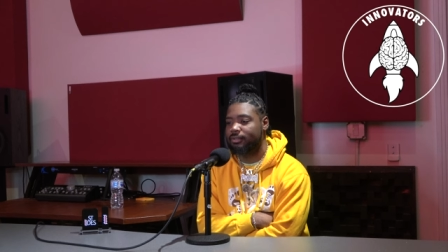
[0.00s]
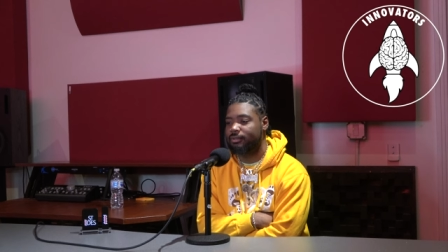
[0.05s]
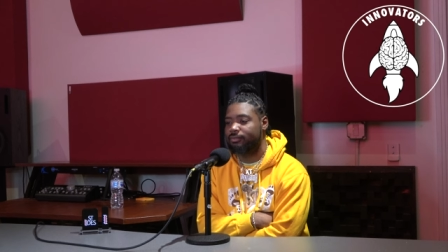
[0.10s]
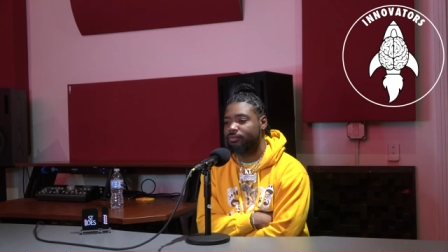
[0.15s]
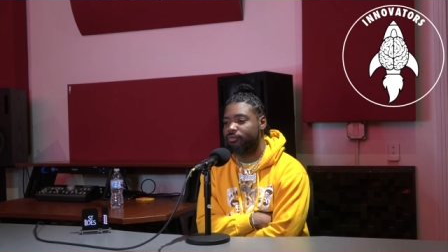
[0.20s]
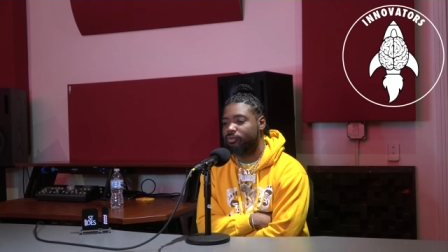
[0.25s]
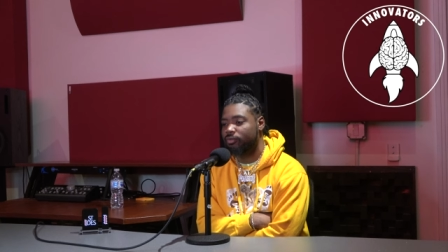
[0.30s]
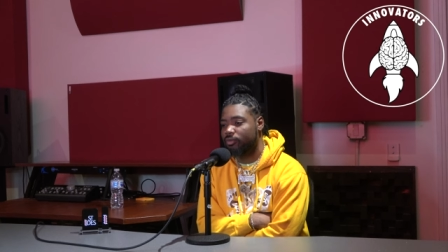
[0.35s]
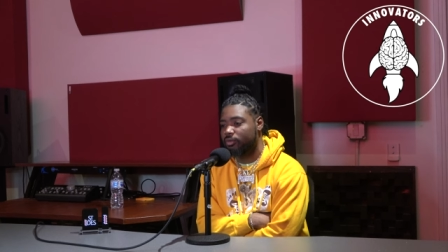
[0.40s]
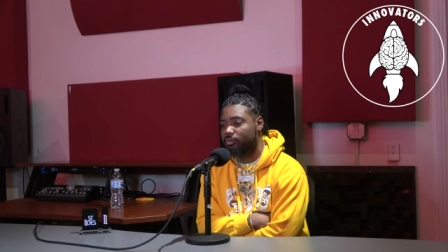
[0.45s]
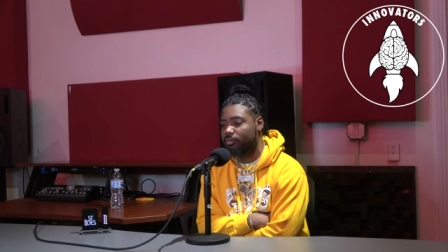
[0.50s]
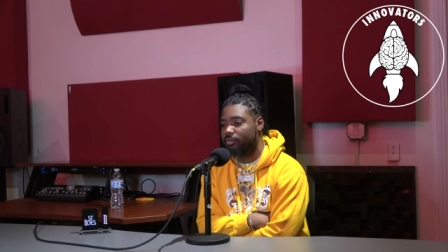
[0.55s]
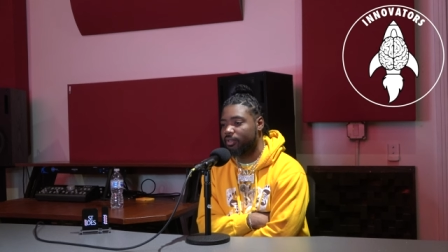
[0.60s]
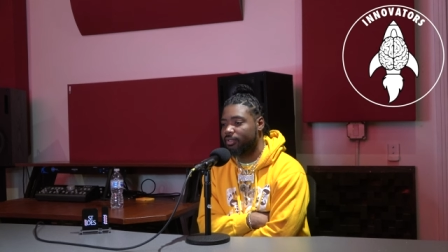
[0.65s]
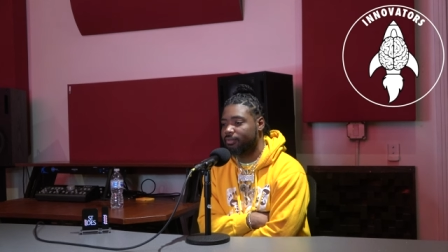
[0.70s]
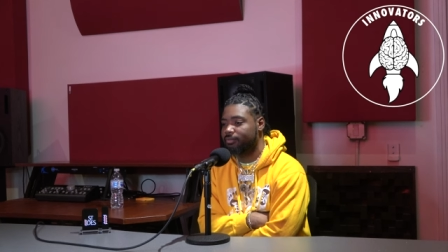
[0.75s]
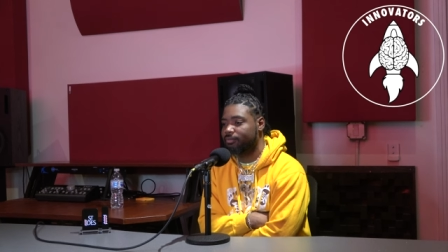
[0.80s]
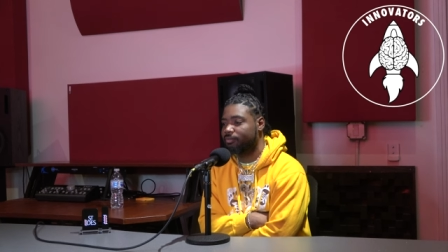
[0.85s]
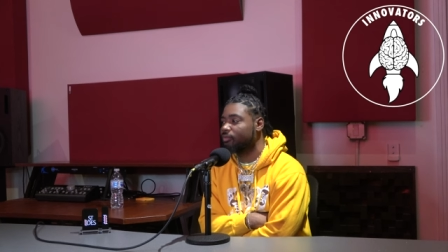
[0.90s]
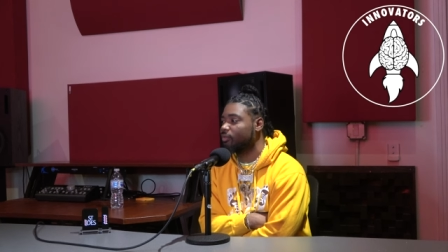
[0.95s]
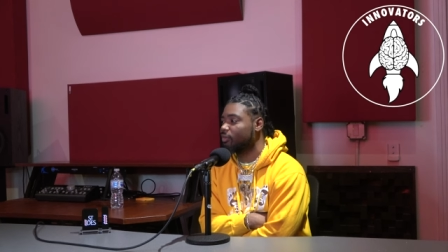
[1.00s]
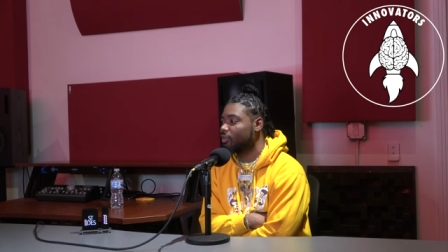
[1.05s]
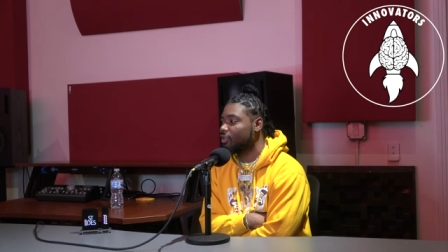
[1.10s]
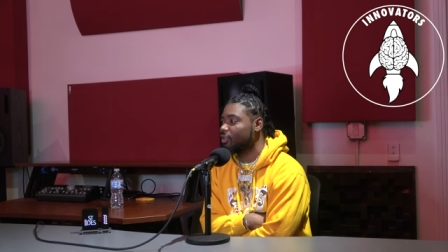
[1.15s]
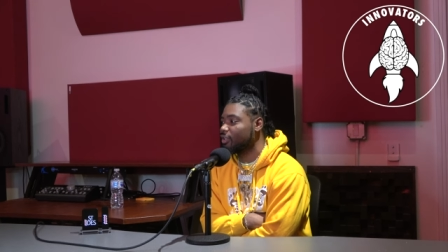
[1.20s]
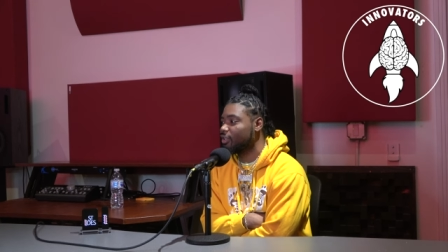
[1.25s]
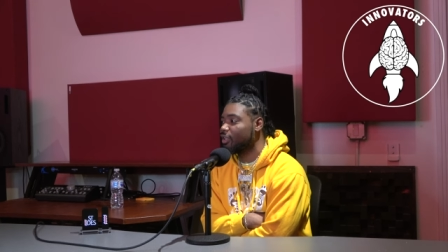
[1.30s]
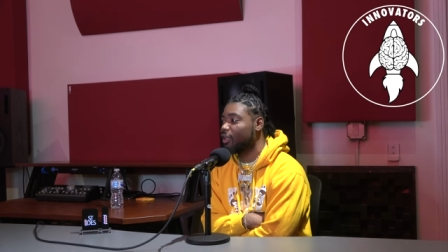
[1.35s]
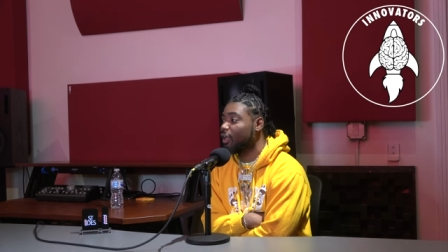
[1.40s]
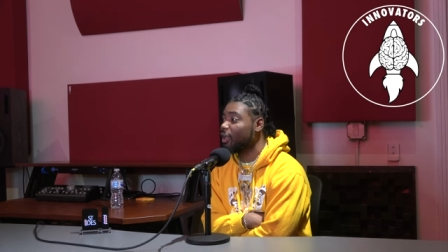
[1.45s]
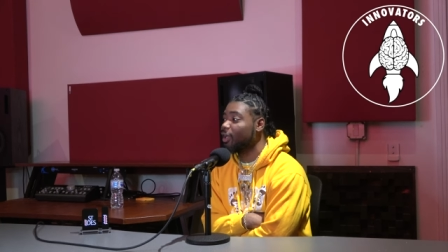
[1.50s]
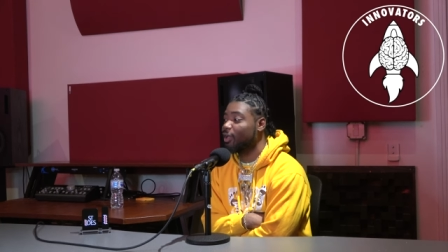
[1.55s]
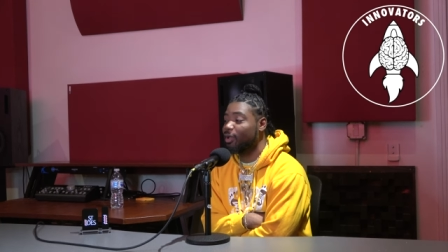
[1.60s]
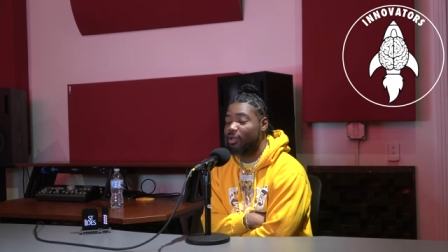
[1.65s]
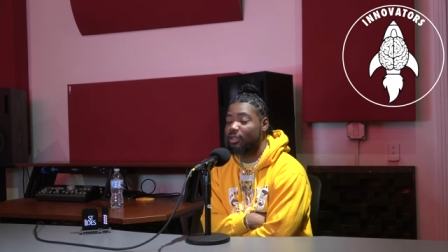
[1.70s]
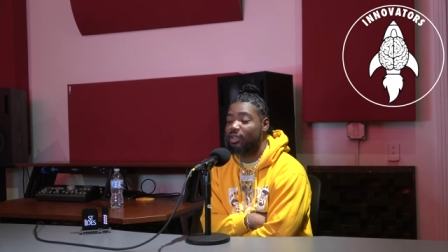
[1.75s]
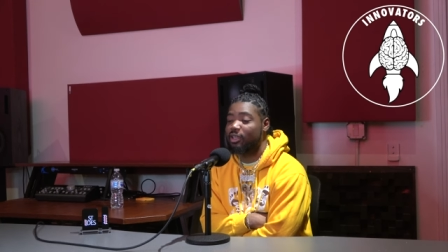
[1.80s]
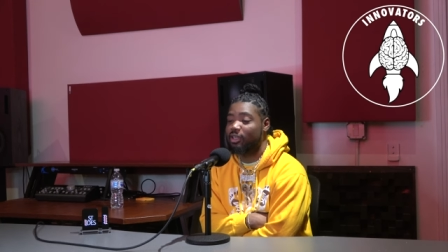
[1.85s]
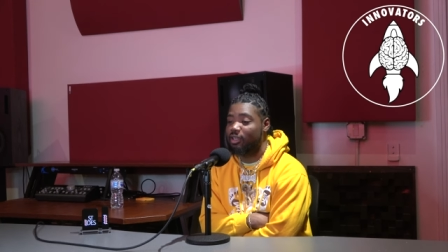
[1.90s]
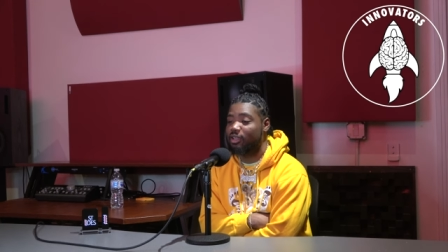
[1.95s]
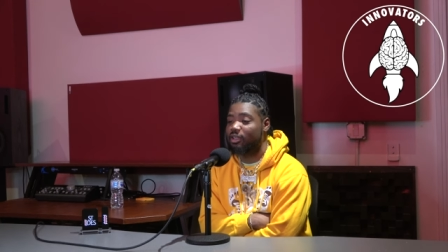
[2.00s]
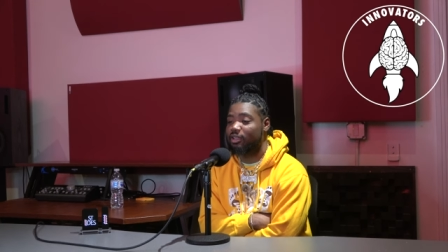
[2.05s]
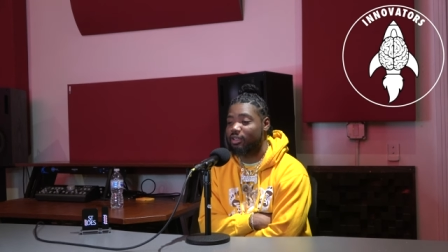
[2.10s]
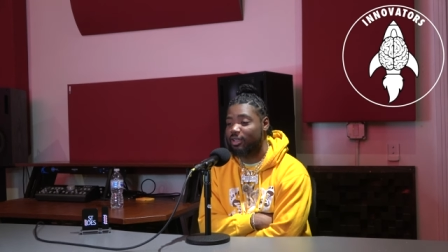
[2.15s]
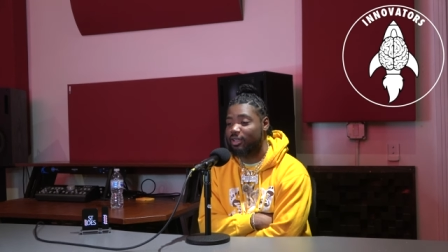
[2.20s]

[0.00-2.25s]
Oh, that shit busting for sure. Yeah, hell yeah.